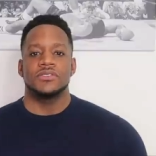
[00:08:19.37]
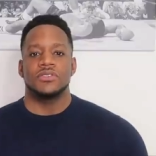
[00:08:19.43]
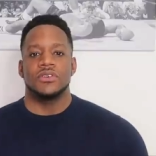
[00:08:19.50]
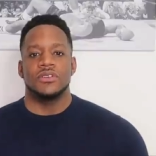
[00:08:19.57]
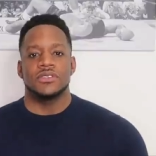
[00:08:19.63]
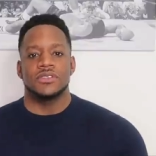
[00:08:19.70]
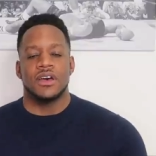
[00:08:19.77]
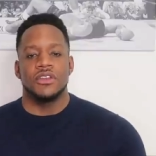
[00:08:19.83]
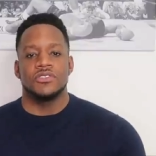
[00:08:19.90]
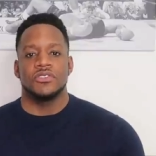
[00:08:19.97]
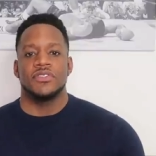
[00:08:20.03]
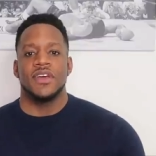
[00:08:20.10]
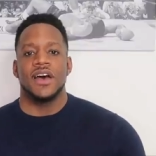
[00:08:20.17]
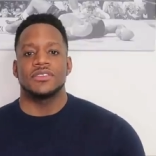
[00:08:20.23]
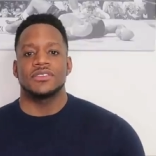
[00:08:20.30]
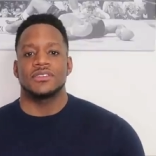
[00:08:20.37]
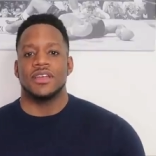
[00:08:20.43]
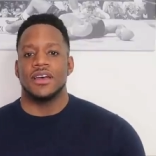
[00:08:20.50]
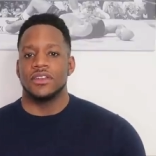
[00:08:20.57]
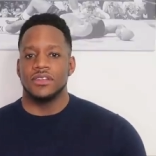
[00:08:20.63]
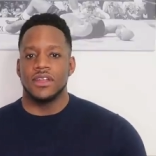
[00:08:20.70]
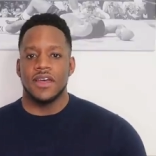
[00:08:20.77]
$100,000
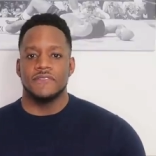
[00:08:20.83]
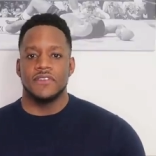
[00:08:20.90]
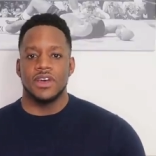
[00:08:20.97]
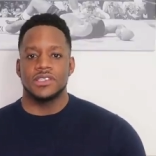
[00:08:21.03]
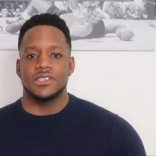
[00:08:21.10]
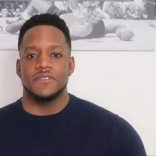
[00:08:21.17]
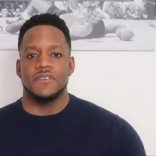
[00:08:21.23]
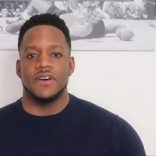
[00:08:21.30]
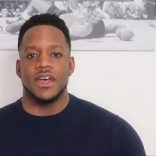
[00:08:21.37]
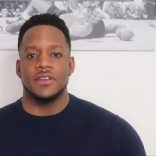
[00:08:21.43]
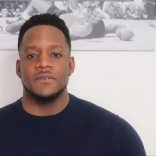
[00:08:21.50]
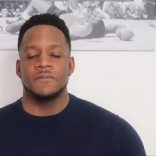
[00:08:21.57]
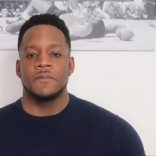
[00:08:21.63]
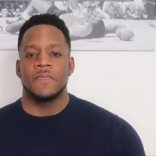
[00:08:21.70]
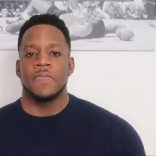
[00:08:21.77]
that are diversified,